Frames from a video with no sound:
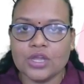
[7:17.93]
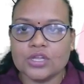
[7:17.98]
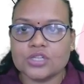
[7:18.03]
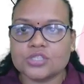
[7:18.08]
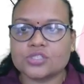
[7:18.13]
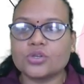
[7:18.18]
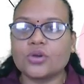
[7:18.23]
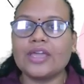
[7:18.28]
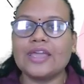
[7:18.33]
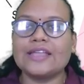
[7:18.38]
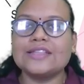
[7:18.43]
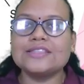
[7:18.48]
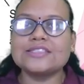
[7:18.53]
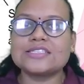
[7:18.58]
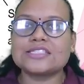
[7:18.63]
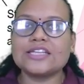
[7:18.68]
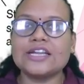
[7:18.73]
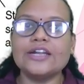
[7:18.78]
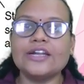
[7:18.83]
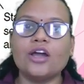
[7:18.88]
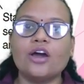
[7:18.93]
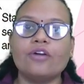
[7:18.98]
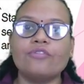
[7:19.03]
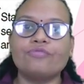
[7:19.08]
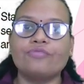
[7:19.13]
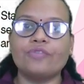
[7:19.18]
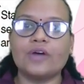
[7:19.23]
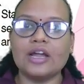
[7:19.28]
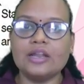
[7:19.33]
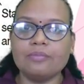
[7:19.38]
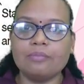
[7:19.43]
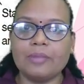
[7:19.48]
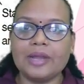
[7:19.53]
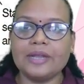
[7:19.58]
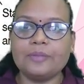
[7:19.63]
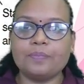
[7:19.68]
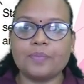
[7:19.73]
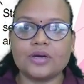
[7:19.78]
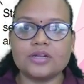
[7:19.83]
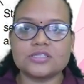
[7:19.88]
So instead of one
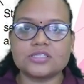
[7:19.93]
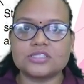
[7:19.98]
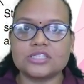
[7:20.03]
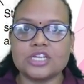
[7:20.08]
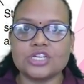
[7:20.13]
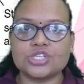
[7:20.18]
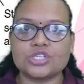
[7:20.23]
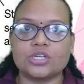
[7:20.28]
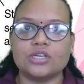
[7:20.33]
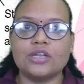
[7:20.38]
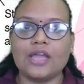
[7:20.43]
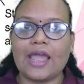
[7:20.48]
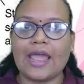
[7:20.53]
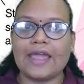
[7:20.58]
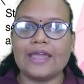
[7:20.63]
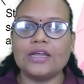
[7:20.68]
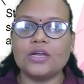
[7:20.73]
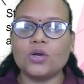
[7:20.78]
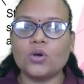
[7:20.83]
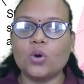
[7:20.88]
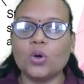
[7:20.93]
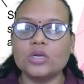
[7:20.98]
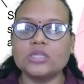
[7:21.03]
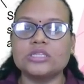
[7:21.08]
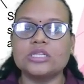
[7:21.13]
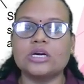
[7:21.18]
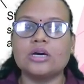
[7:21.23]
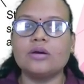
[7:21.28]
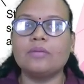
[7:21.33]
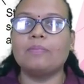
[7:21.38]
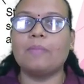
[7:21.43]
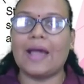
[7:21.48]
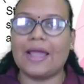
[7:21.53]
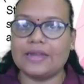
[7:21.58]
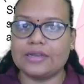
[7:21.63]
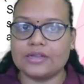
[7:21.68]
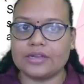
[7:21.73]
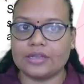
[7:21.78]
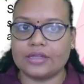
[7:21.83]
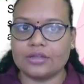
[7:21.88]
bit per station, encode the
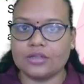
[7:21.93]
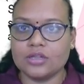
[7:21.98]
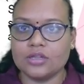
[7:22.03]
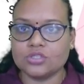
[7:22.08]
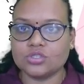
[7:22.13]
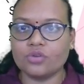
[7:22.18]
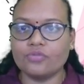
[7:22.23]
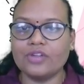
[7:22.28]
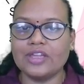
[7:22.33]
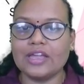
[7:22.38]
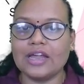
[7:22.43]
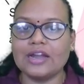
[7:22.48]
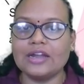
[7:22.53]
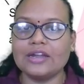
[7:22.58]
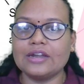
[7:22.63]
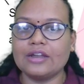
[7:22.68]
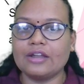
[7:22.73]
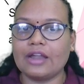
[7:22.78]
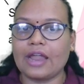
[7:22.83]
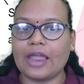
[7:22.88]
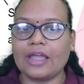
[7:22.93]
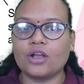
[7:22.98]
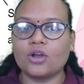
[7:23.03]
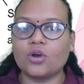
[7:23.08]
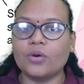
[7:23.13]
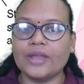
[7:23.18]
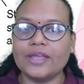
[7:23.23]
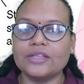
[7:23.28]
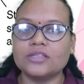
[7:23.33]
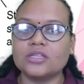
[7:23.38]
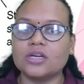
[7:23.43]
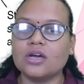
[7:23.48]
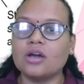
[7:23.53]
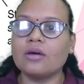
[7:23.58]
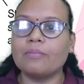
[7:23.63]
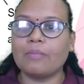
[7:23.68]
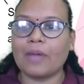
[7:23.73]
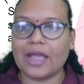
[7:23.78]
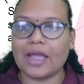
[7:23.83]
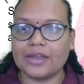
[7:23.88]
binary. So we are encoding the
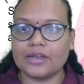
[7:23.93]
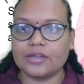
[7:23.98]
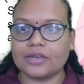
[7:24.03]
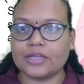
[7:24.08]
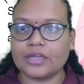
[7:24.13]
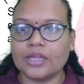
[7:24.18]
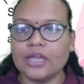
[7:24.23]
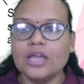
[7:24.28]
binary.